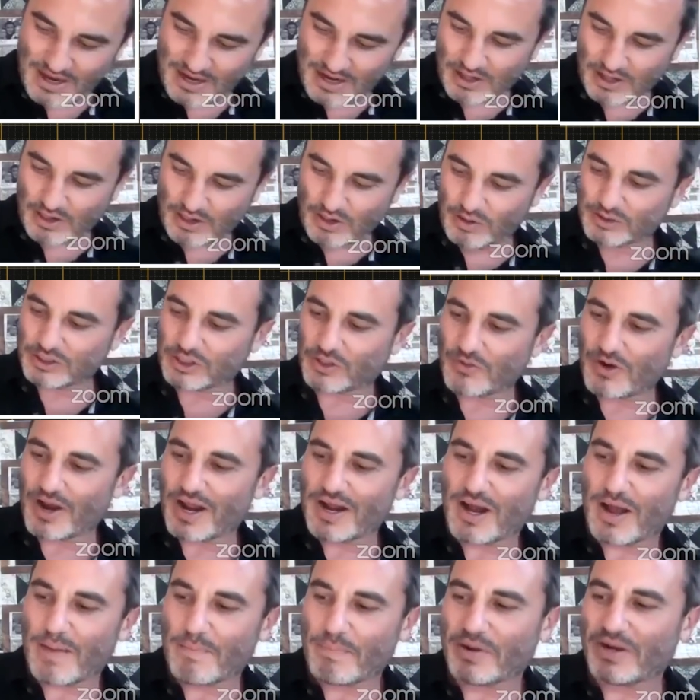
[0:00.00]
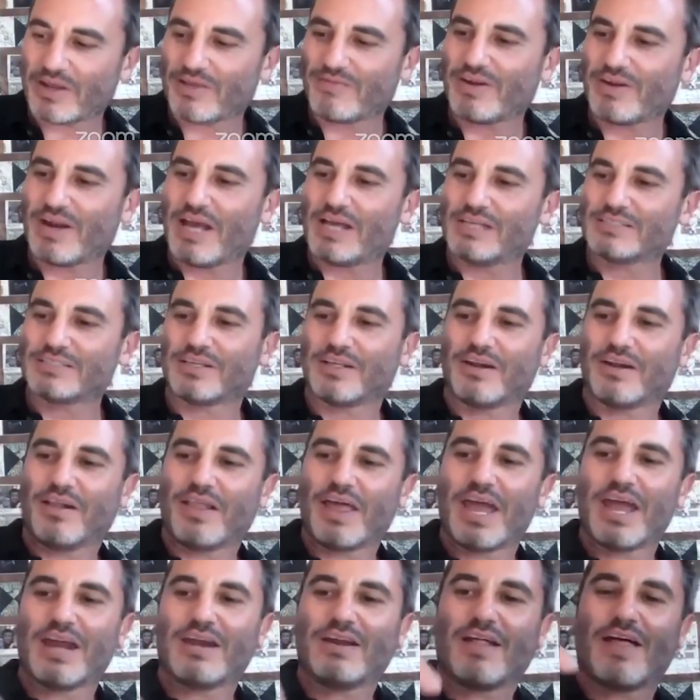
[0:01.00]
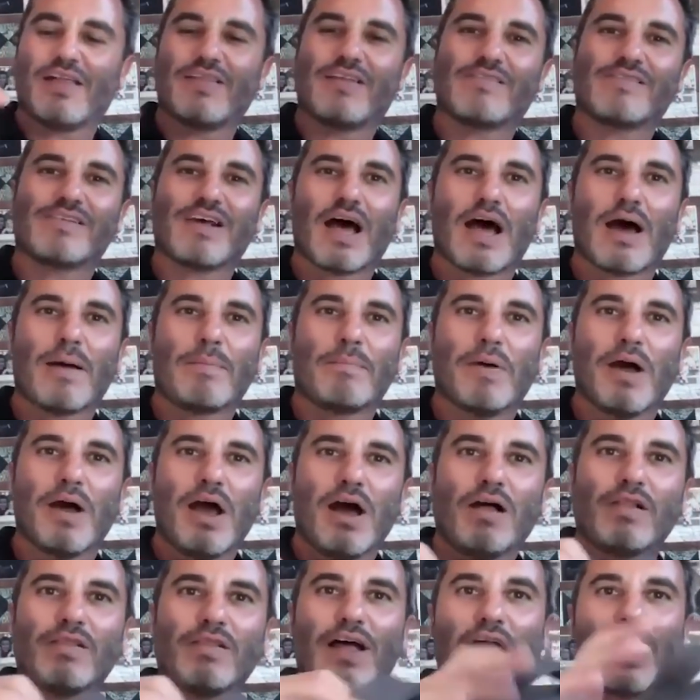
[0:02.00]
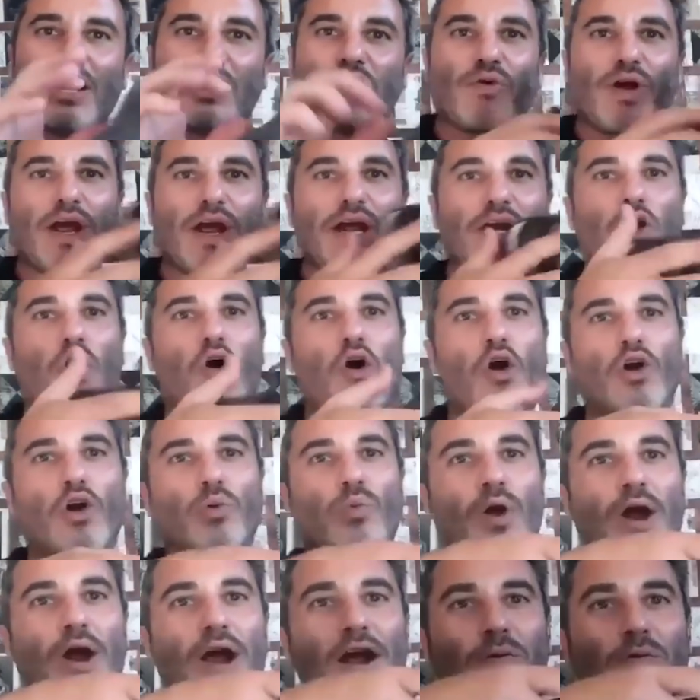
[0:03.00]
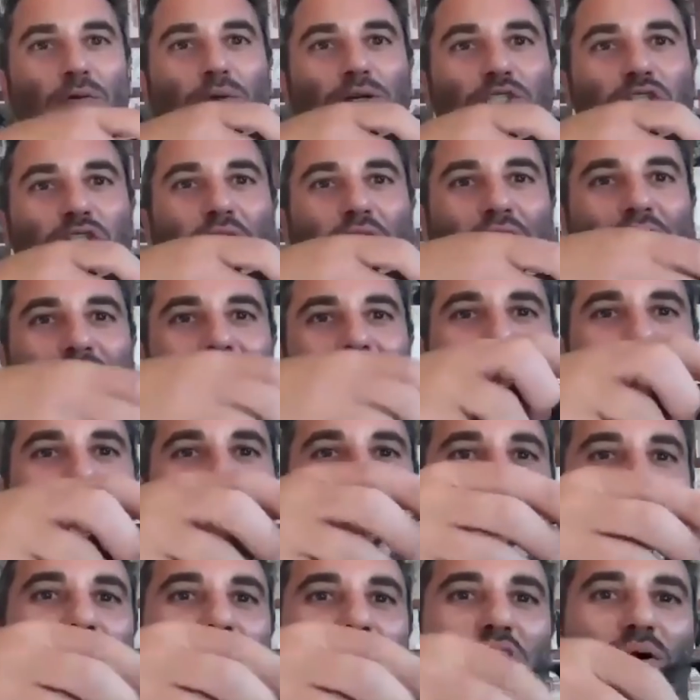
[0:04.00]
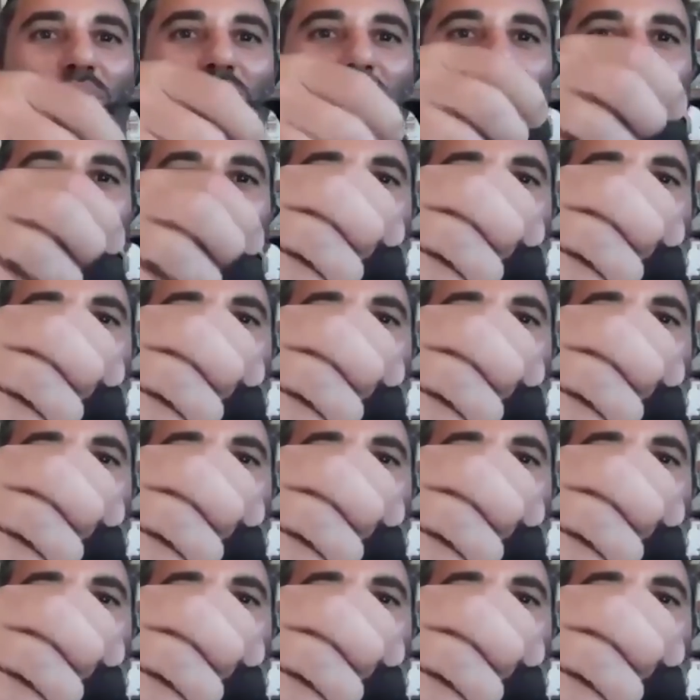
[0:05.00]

and you close it right up. It even has a little handle on the top. A lot of great hardware, which I love. You know,